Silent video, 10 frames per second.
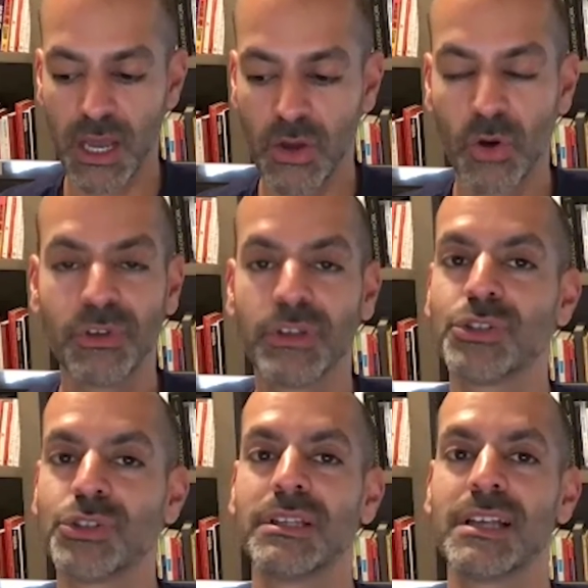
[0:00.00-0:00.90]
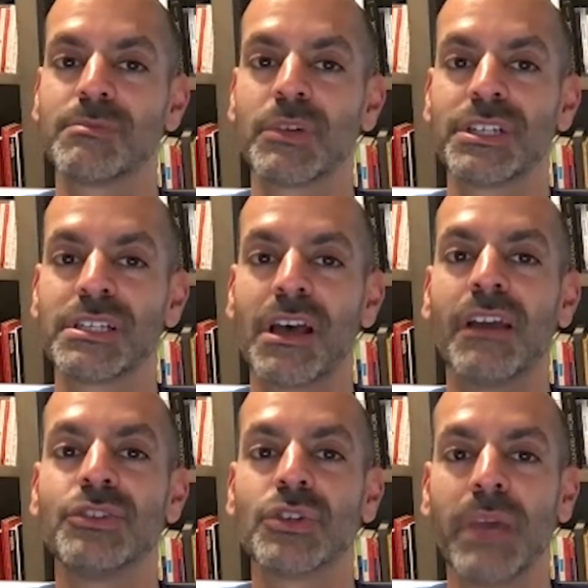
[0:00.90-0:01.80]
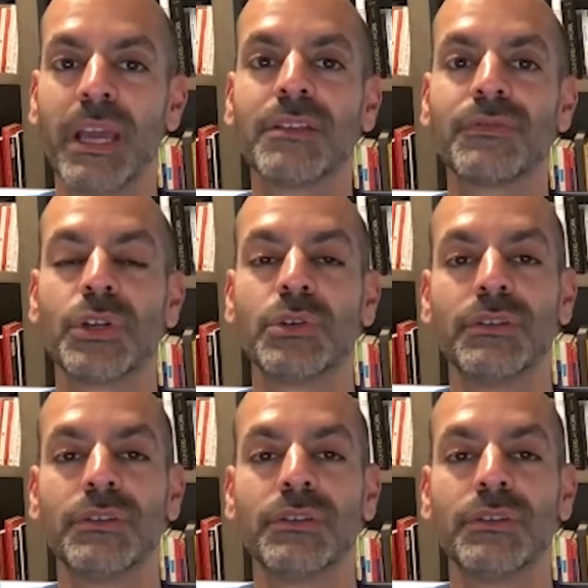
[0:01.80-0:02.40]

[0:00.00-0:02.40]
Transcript: I hope you enjoyed it as much as I enjoyed making it for you.